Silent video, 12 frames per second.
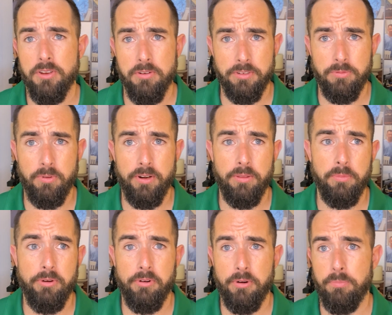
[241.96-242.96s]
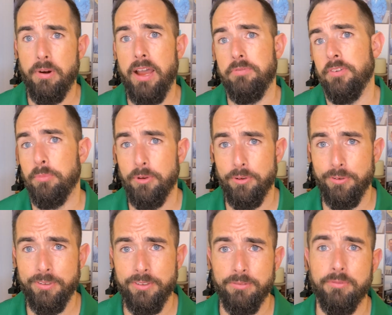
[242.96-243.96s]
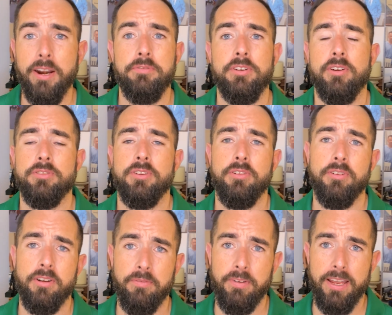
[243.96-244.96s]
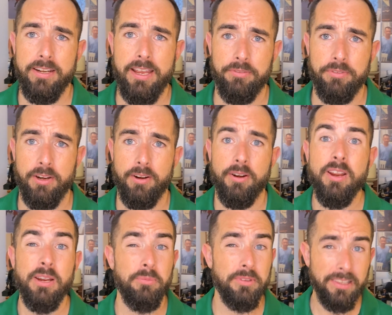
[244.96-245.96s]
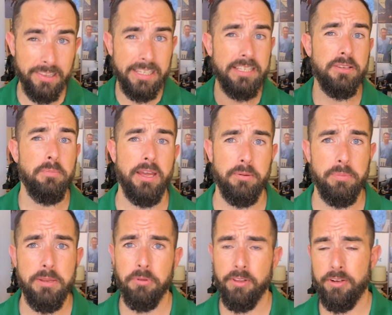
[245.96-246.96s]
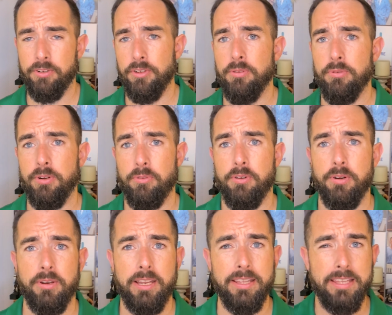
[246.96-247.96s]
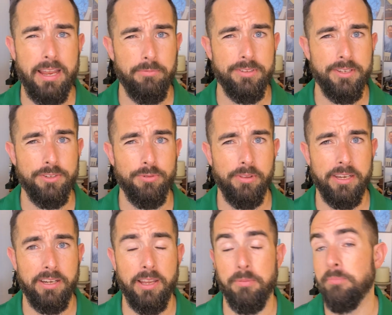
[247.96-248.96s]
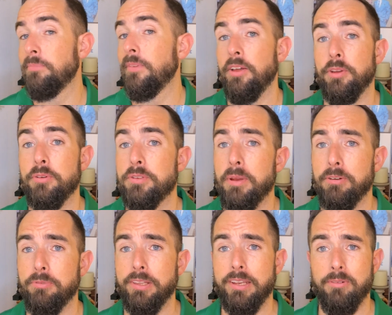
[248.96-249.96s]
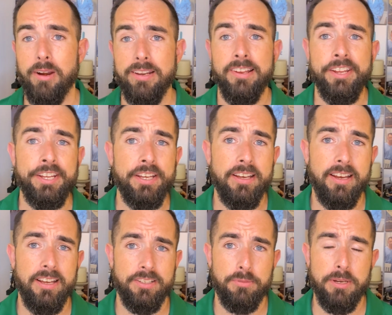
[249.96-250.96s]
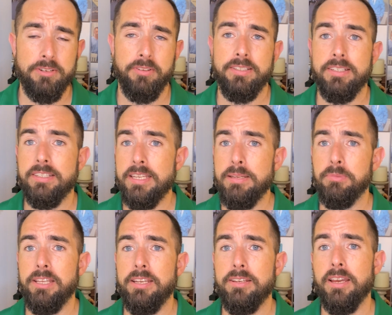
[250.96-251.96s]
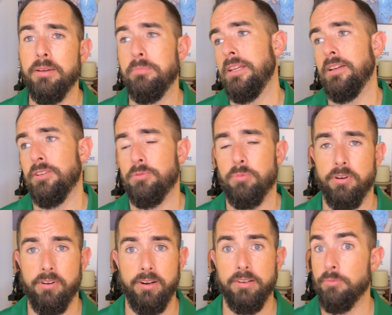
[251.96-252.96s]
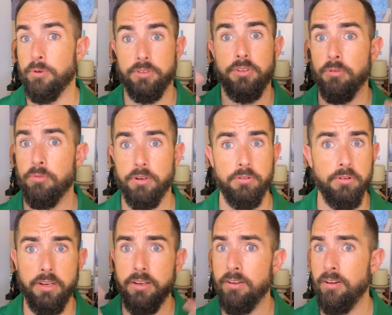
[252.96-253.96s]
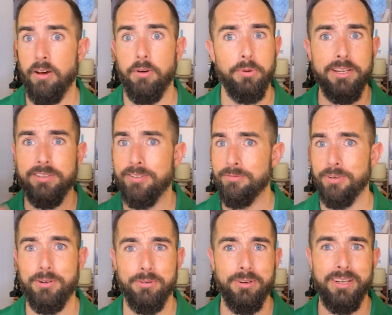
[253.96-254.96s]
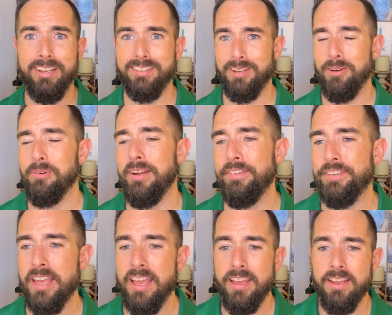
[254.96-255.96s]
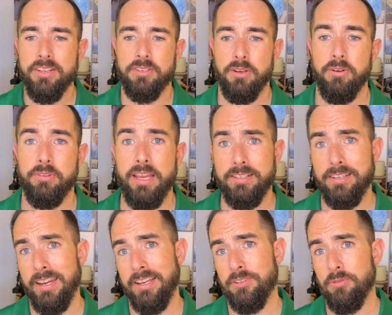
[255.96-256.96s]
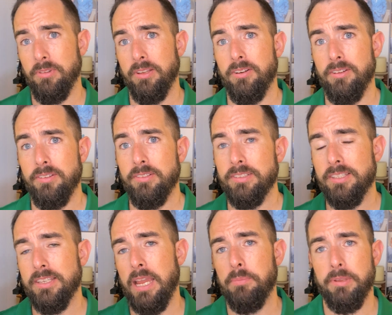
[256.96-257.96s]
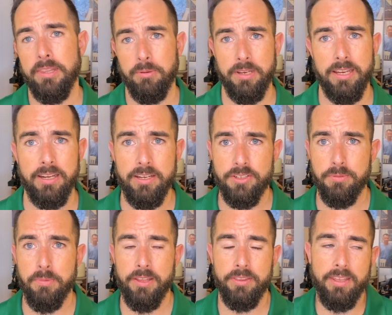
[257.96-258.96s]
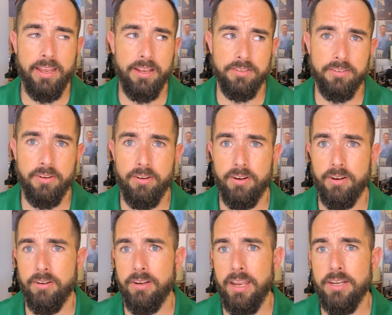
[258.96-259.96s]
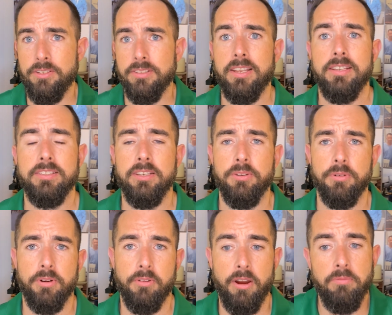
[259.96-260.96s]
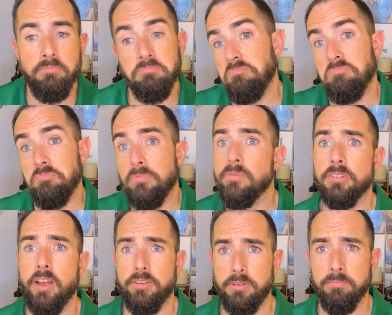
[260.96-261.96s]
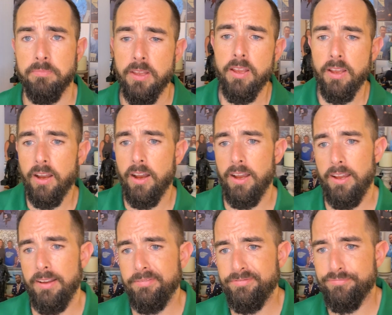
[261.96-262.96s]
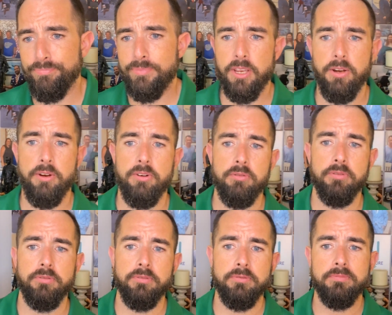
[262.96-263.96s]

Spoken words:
know it's one of the more profitable Rev Shares that you're going to find out there with the least amount of people under you in order to get that residual income. Although it's been really great, especially as a team lead, because we're still recruiting, always recruiting as always. So that's an extra little stipend that we get each month as our agents continue to grow. It's awesome. So